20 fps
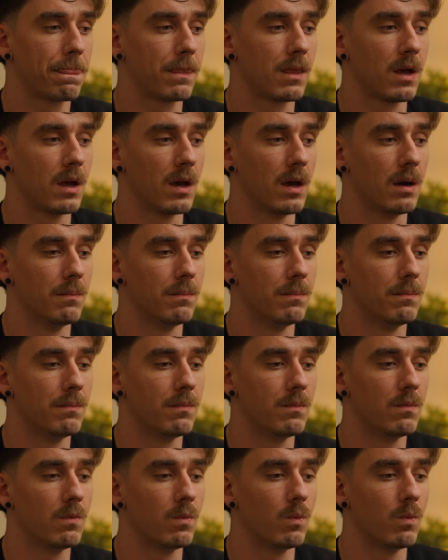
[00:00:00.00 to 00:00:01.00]
Um,
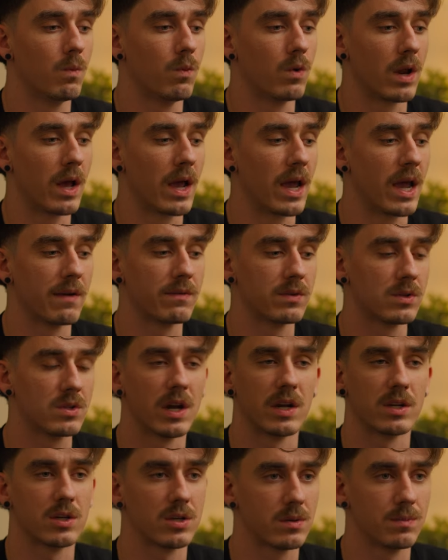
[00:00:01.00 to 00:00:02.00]
what I haven't
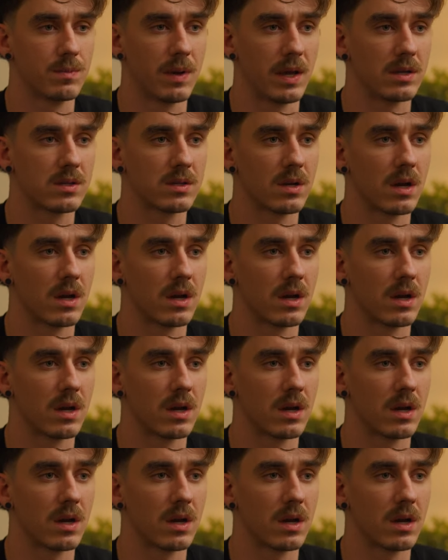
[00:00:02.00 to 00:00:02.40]
touched base